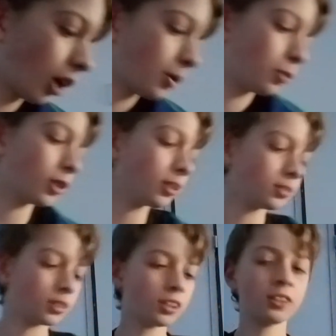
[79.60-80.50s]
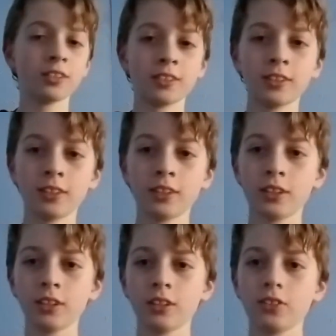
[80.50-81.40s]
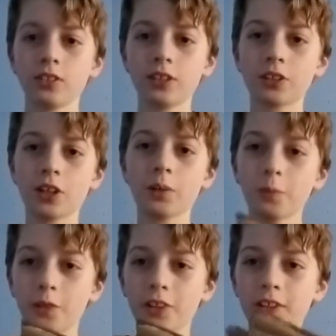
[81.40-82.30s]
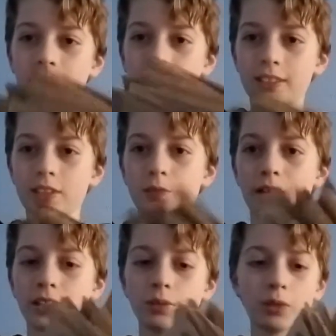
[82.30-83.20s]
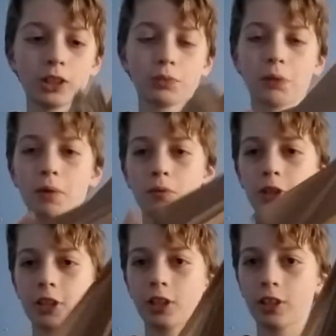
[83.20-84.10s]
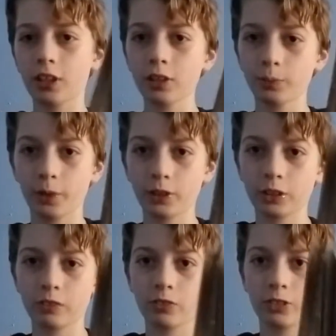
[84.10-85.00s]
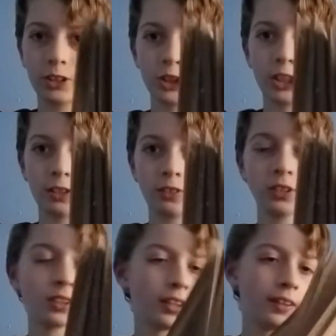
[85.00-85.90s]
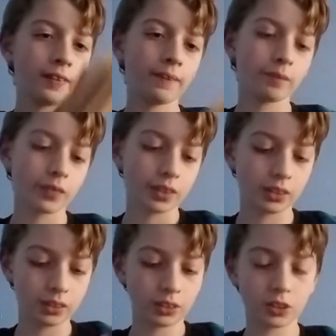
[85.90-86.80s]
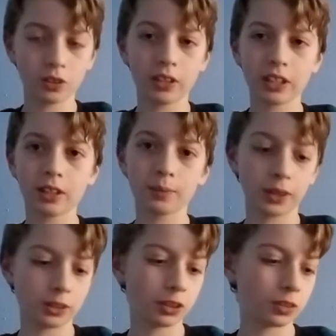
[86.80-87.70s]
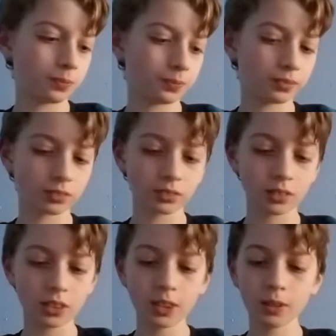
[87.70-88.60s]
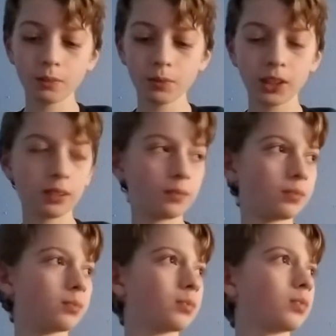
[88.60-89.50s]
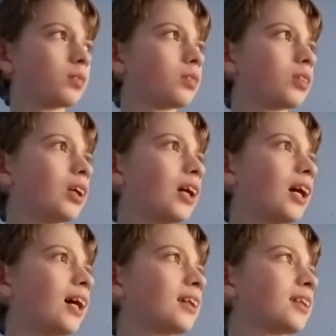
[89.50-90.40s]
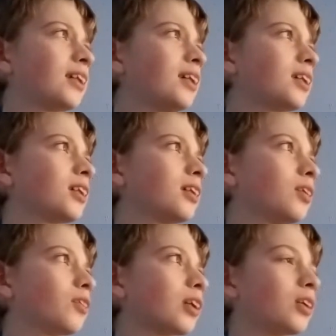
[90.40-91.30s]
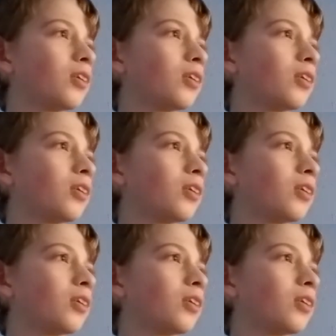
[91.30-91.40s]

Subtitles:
cardboard, you need cardboard. This is way too much, but I'm working on another project for this channel, so I got a bunch. But I think you